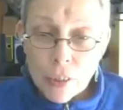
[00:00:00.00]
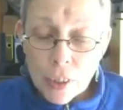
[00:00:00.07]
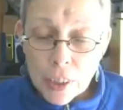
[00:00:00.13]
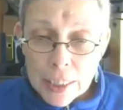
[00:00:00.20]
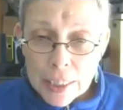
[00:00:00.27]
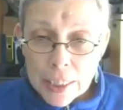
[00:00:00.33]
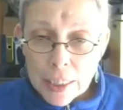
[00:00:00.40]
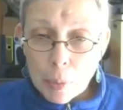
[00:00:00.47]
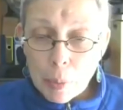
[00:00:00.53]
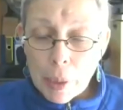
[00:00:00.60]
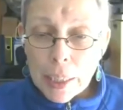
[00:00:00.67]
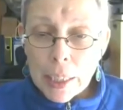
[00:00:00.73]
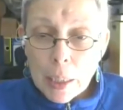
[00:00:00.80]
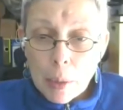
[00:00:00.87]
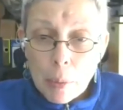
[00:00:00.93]
for instance
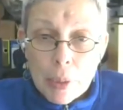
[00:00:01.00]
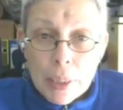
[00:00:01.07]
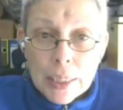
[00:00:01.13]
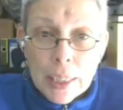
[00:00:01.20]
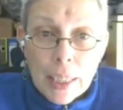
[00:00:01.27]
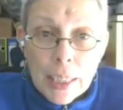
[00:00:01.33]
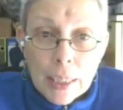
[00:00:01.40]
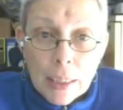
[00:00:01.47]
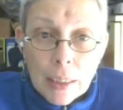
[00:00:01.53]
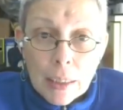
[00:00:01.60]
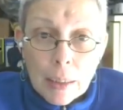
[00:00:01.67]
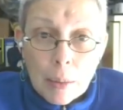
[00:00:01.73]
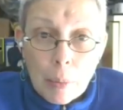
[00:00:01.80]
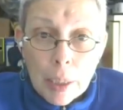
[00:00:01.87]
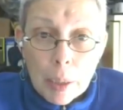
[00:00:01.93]
making a mistake uh,
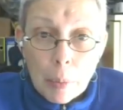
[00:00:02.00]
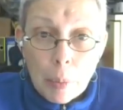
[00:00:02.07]
might be